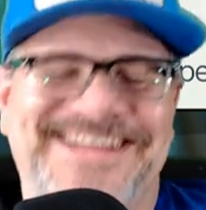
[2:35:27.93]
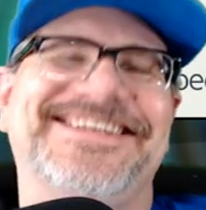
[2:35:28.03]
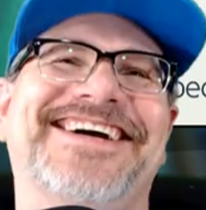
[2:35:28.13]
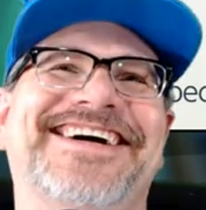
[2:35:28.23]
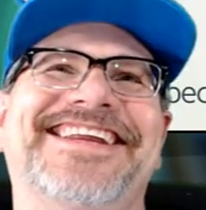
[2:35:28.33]
it's
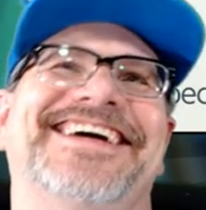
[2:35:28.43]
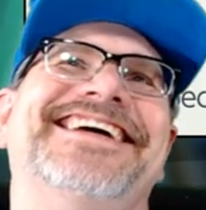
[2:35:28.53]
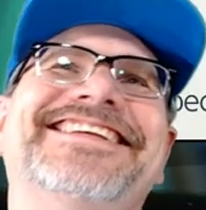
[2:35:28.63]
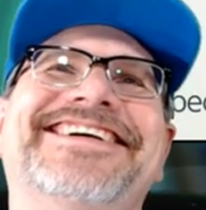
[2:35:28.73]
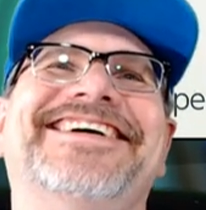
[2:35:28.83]
all good.
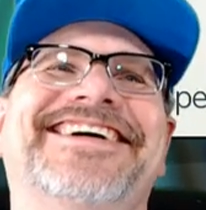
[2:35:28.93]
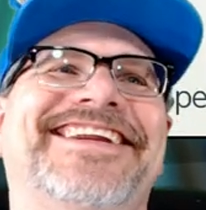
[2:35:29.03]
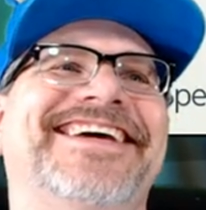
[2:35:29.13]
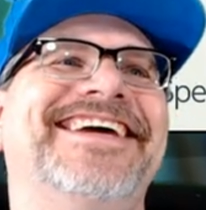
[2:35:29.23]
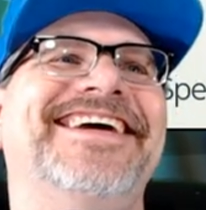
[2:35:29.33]
It's all
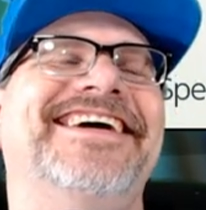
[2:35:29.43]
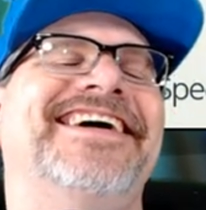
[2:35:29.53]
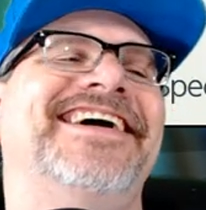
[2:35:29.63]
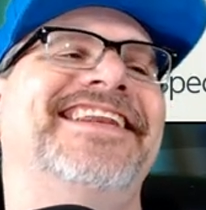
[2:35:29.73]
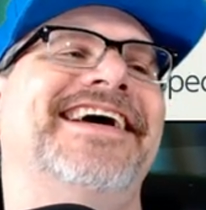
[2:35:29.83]
good.
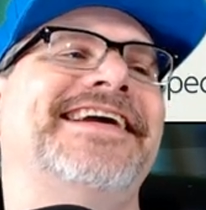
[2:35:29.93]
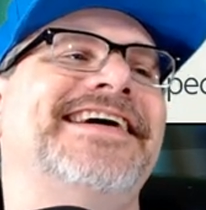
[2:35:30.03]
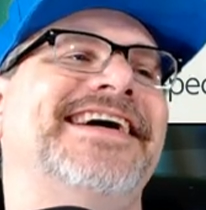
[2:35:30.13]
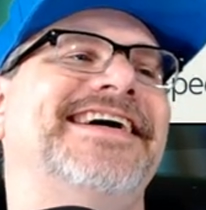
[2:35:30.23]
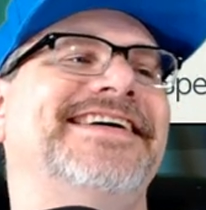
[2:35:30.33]
I like
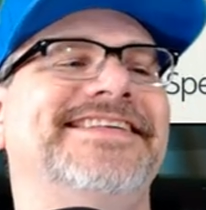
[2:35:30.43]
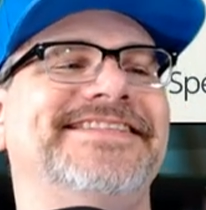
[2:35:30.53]
uh